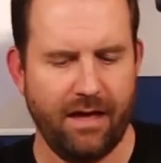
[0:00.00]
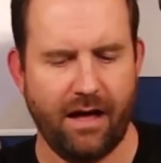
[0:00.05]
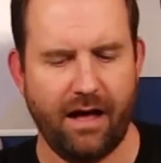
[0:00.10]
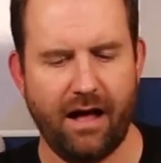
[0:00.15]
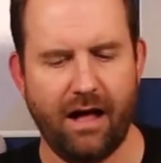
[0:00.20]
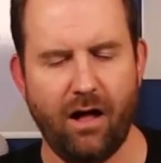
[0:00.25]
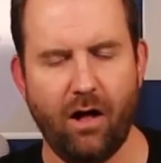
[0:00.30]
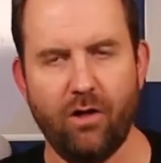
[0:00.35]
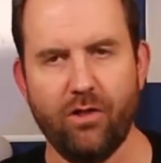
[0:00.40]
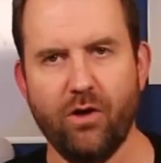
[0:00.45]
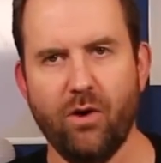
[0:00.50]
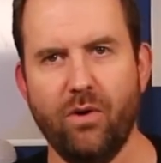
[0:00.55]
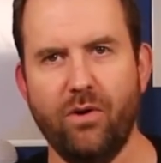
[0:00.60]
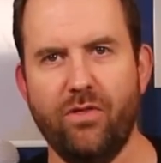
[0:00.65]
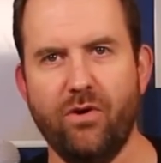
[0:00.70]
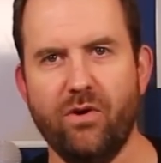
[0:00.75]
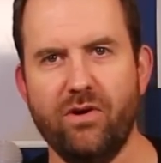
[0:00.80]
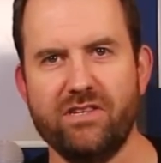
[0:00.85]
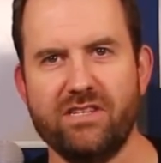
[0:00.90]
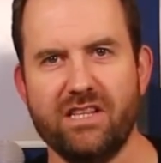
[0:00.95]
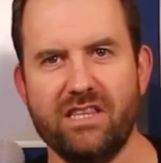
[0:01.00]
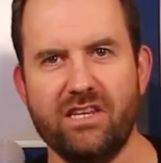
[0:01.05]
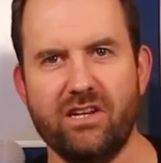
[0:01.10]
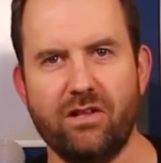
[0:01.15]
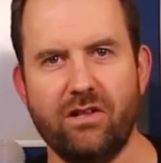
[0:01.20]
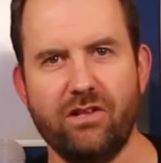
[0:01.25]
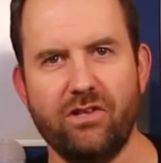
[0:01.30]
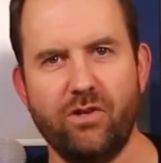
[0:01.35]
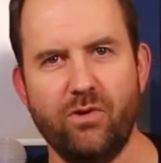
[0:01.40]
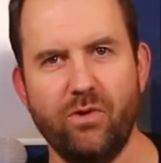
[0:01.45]
uh, although there is a
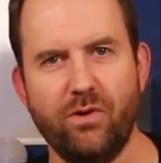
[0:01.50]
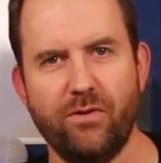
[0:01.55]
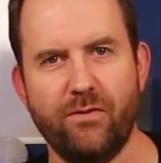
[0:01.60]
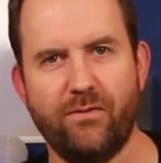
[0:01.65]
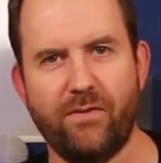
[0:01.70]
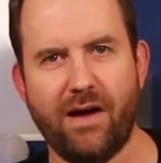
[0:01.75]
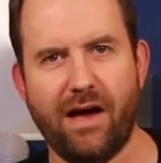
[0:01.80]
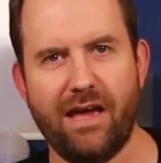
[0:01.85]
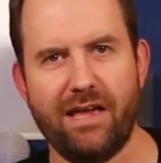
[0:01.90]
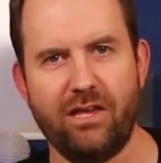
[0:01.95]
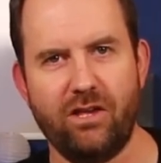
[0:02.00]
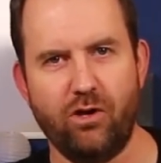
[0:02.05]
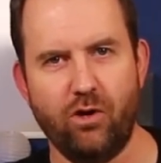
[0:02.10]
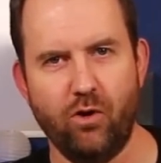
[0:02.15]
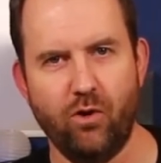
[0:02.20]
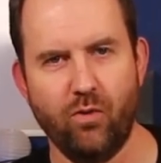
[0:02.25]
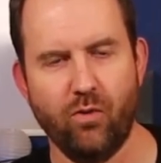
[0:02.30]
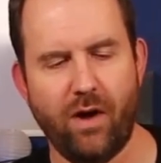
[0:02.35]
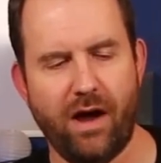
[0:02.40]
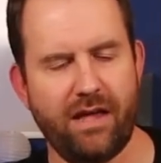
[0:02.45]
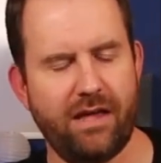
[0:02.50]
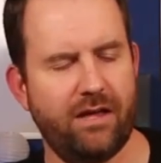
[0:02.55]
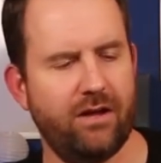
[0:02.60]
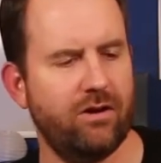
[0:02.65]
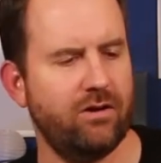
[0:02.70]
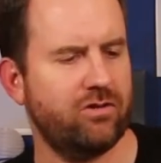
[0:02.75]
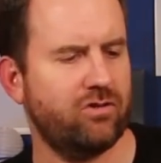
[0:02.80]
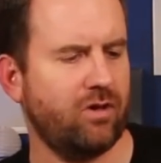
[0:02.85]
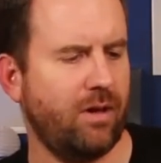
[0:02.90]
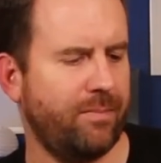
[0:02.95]
little UniFi U right
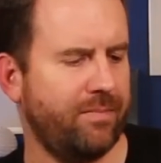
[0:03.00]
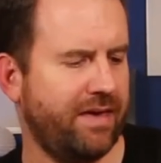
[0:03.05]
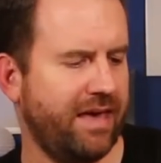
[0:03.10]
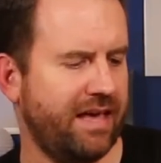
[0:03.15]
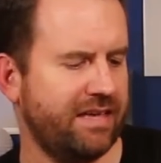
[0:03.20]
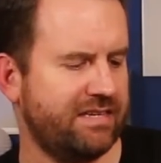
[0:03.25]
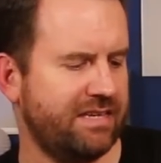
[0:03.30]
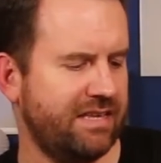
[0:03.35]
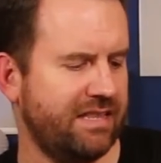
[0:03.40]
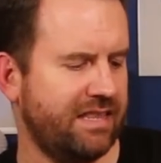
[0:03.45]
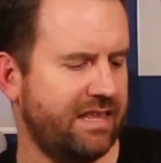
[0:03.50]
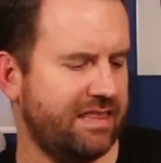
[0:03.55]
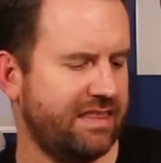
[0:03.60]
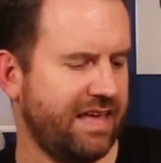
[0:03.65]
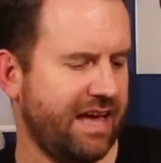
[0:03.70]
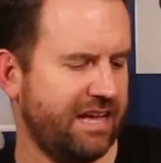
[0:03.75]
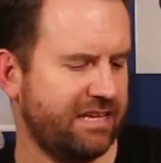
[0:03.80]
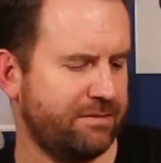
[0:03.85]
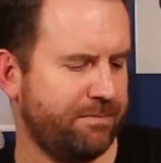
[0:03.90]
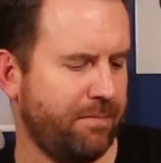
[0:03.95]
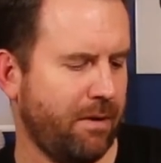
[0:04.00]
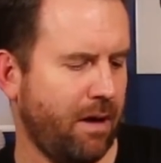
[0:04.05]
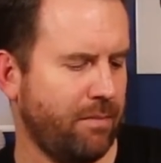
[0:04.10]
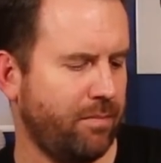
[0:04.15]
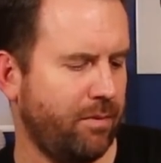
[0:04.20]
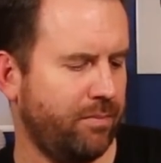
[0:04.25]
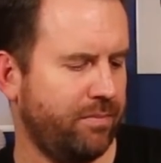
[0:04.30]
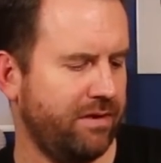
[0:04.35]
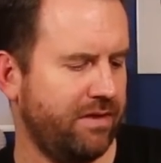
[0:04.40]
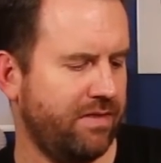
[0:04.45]
here, so I'm guessing that that's
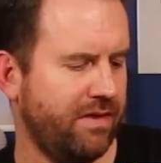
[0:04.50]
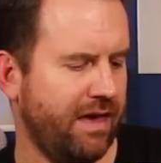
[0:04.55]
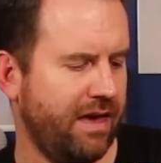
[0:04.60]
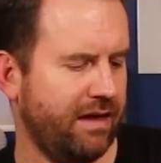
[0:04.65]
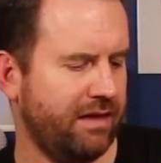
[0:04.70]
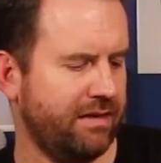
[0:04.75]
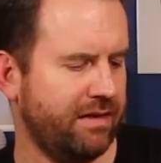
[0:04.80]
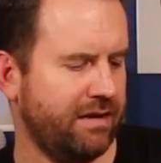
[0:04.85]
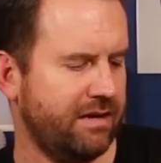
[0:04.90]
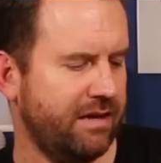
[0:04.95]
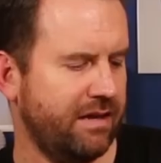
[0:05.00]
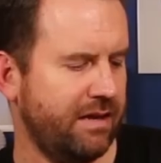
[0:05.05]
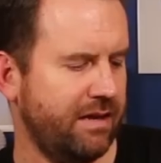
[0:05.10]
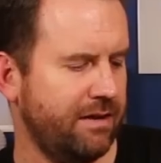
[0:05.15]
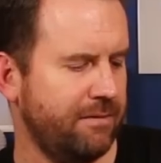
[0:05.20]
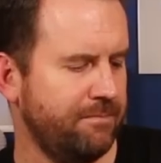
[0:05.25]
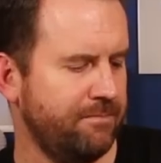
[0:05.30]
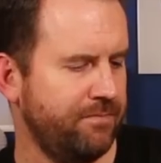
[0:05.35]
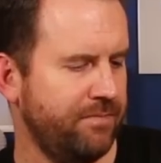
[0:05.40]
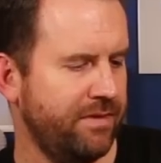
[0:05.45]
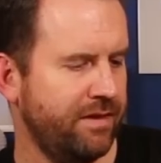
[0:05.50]
probably the LED.